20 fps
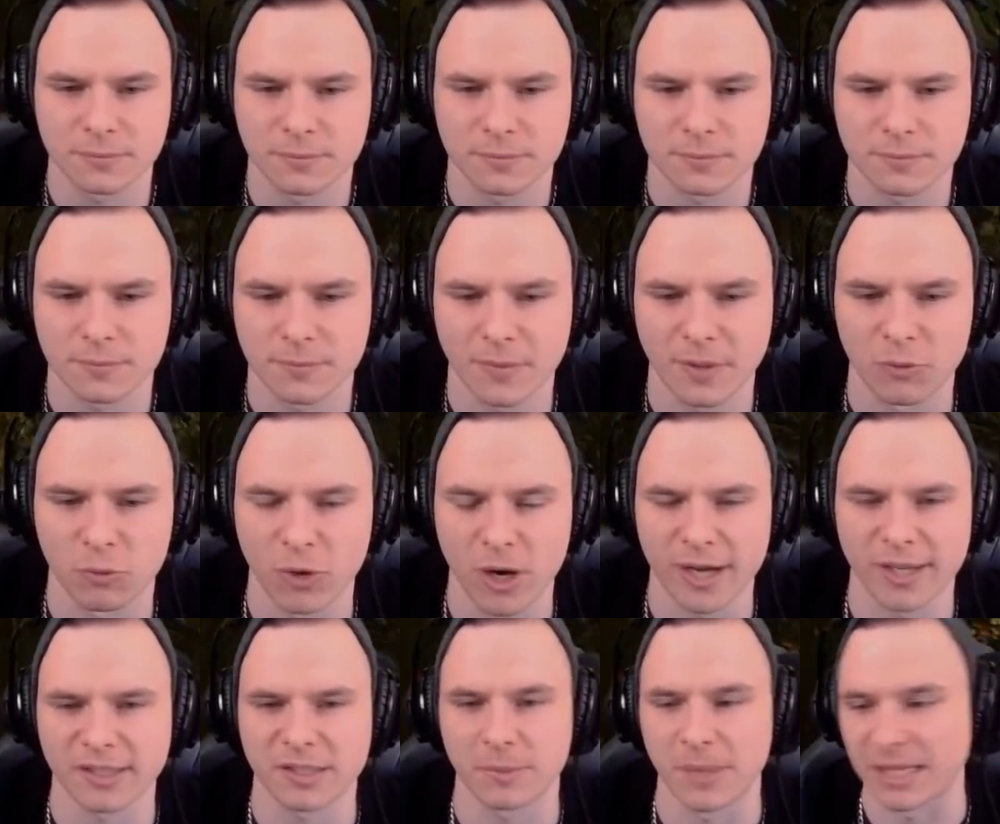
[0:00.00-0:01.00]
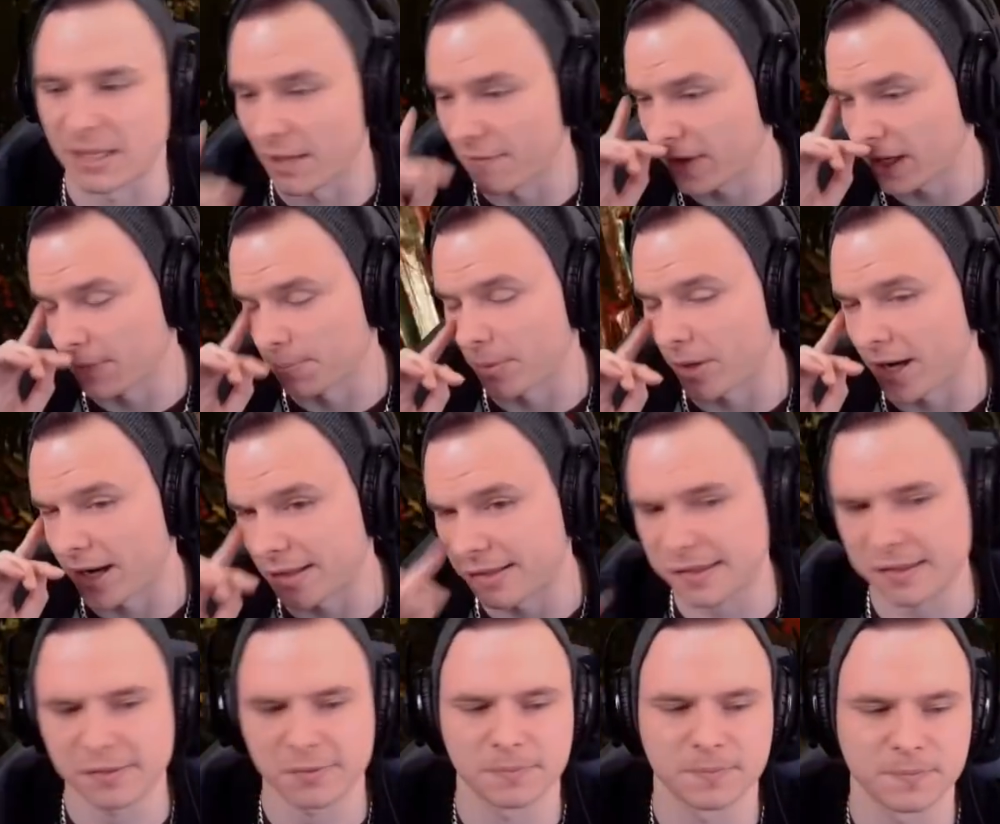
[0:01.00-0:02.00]
And right into my loving
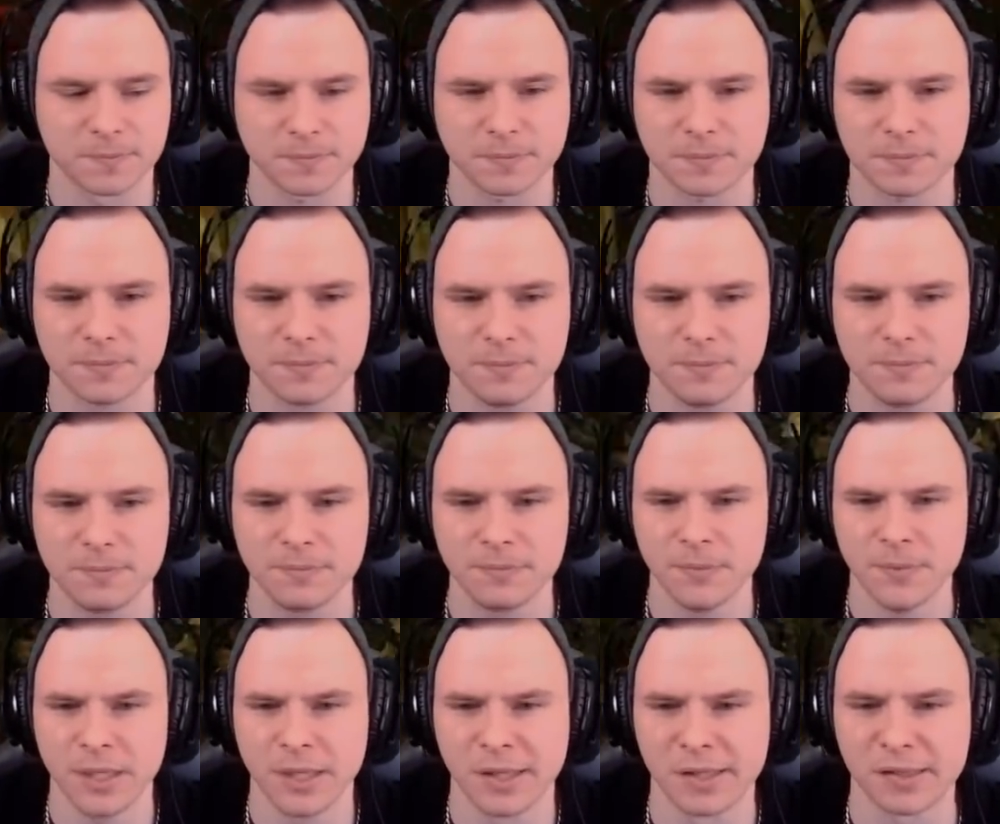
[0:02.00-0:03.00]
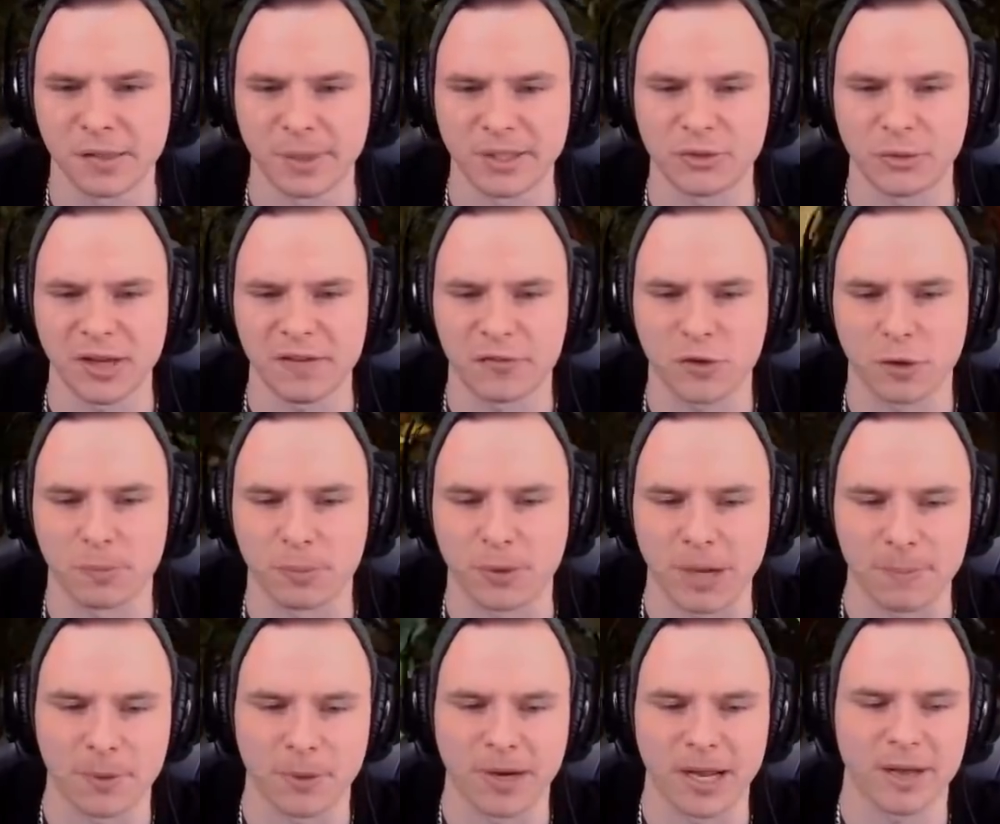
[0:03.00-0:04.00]
embrace. So we do have good prep
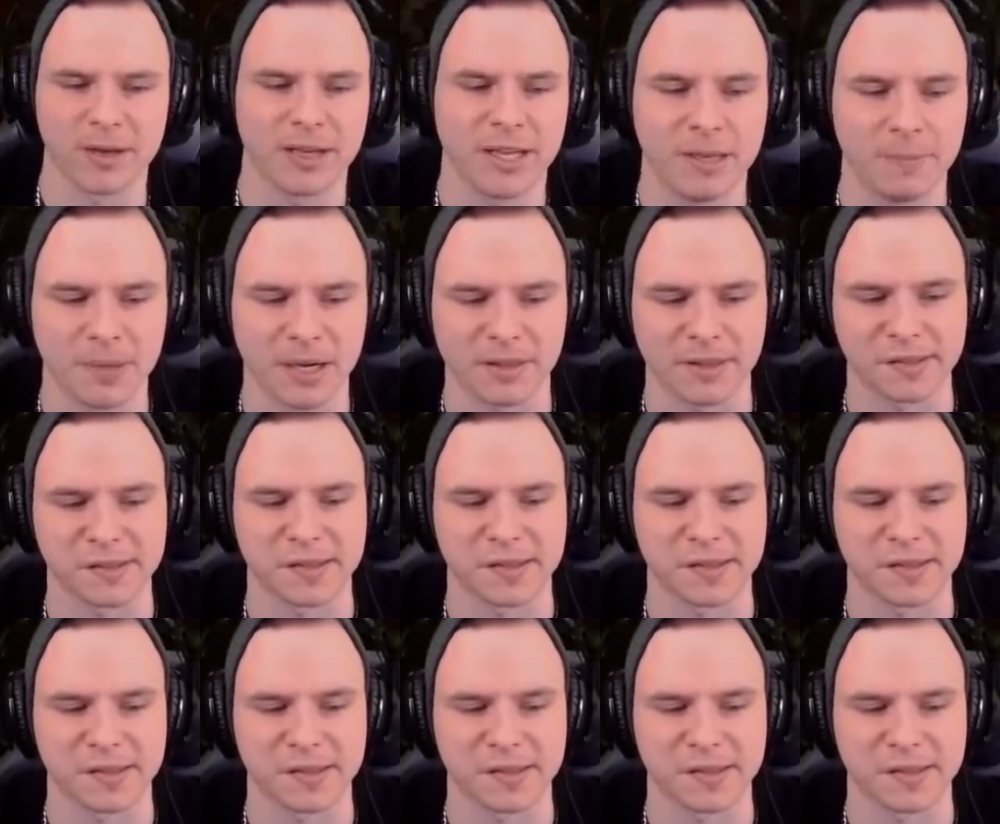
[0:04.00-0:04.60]
around here, but at the same